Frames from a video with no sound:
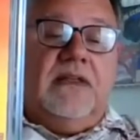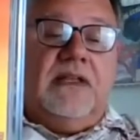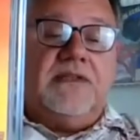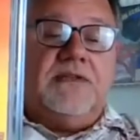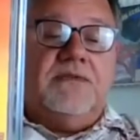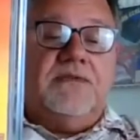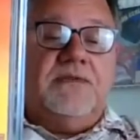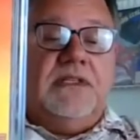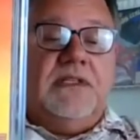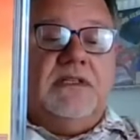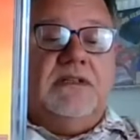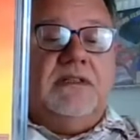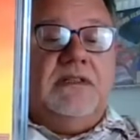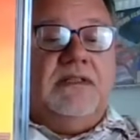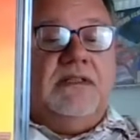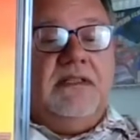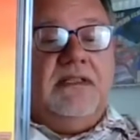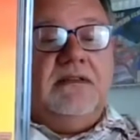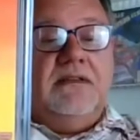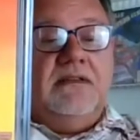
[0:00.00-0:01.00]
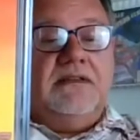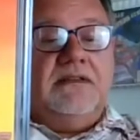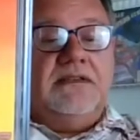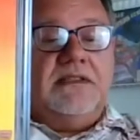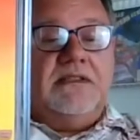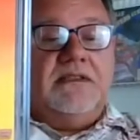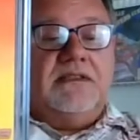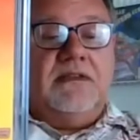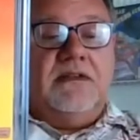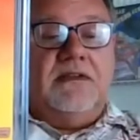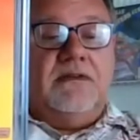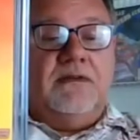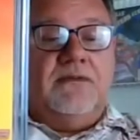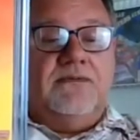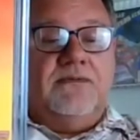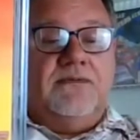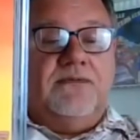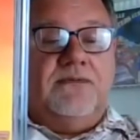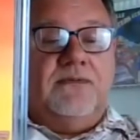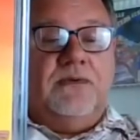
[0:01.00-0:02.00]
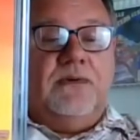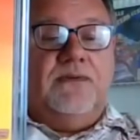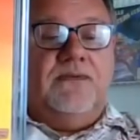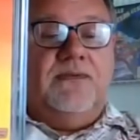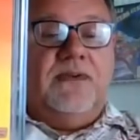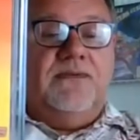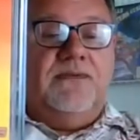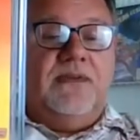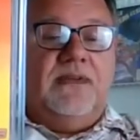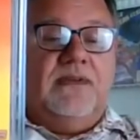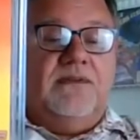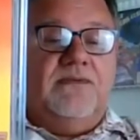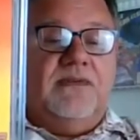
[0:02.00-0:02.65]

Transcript: that's a really good deal since they're going for $450,